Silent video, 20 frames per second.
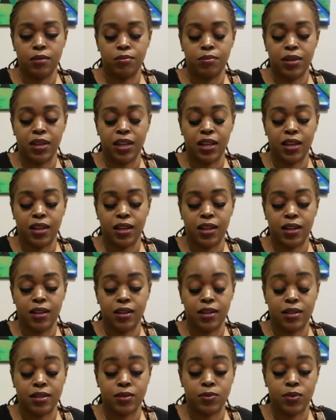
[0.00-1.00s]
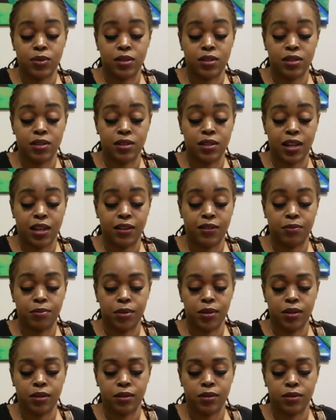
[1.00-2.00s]
being in this with this Knight of
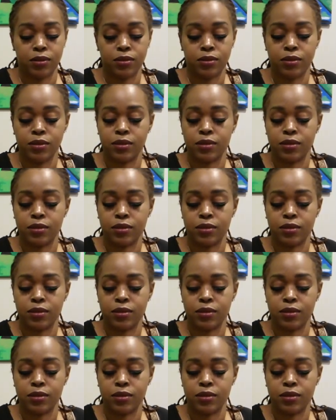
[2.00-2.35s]
Pentacles.